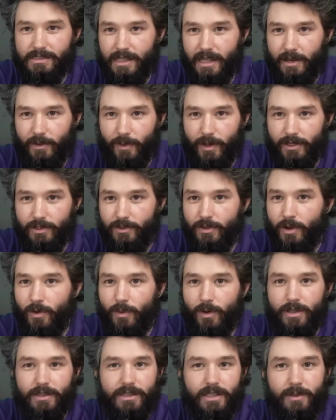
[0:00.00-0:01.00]
that way. You don't
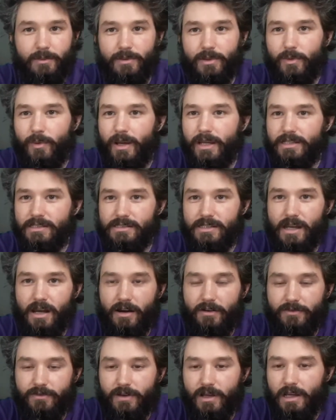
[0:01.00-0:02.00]
want them to weigh
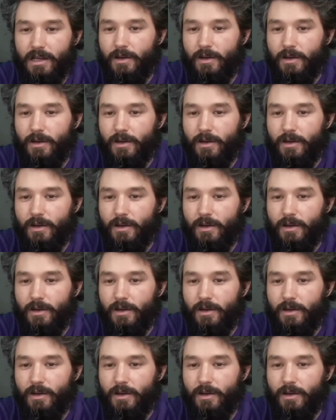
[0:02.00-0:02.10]
stuff.